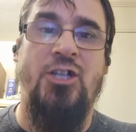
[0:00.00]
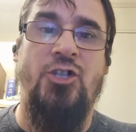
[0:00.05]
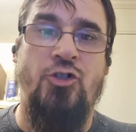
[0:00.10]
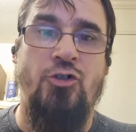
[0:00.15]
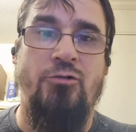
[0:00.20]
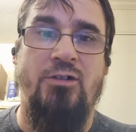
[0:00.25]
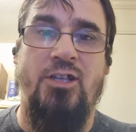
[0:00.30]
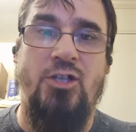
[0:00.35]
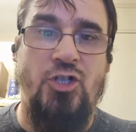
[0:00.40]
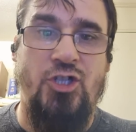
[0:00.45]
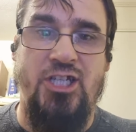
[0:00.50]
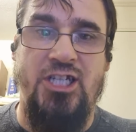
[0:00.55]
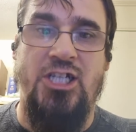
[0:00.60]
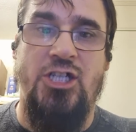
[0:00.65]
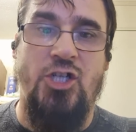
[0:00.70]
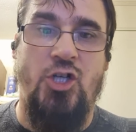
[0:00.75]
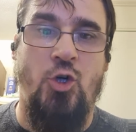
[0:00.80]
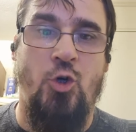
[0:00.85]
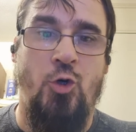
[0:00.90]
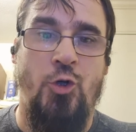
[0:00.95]
during the
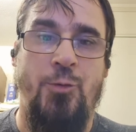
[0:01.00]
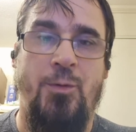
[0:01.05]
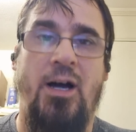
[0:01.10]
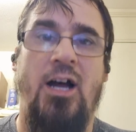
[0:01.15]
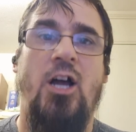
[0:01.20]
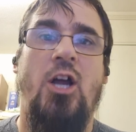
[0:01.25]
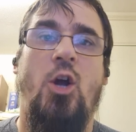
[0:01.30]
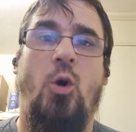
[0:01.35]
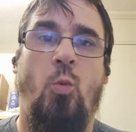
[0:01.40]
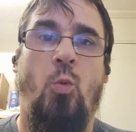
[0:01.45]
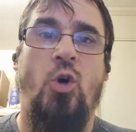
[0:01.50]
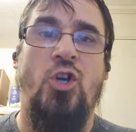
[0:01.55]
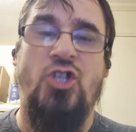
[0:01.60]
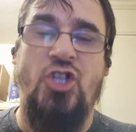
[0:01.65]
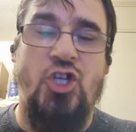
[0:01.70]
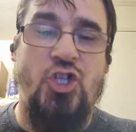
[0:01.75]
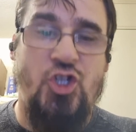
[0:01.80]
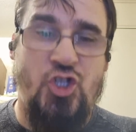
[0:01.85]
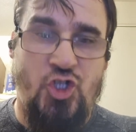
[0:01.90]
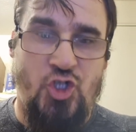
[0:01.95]
siege of Cordoba
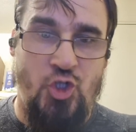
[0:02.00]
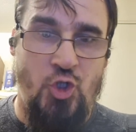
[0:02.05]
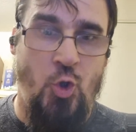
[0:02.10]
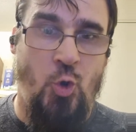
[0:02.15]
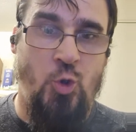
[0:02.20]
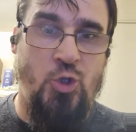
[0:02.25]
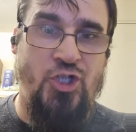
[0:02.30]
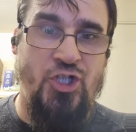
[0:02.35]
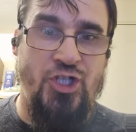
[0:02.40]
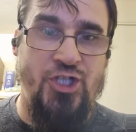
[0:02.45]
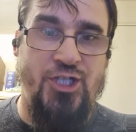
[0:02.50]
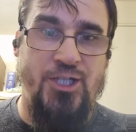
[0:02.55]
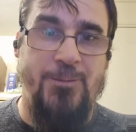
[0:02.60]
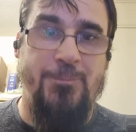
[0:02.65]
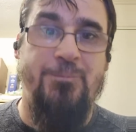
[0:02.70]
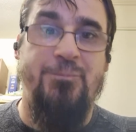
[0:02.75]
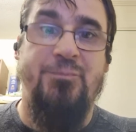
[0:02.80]
was slaughtered.